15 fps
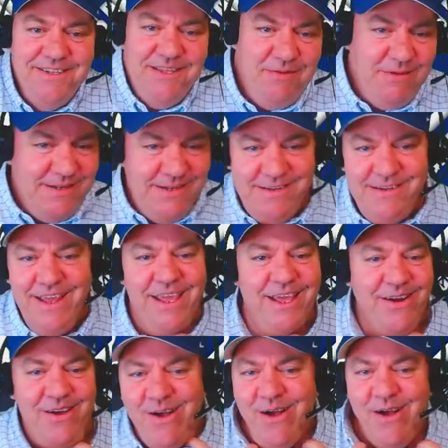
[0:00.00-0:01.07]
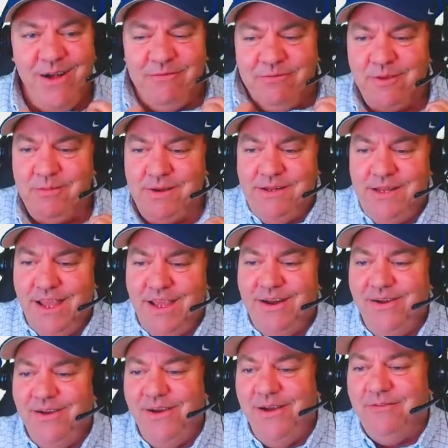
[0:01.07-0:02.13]
Let me take it off. Let me take it
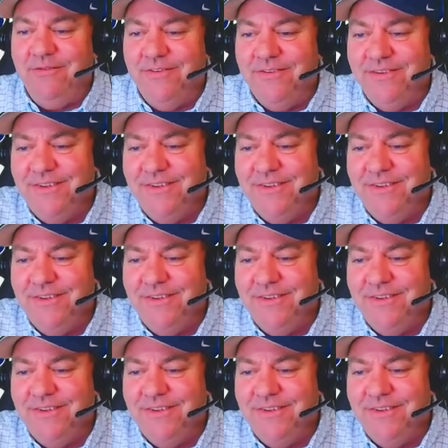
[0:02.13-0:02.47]
off.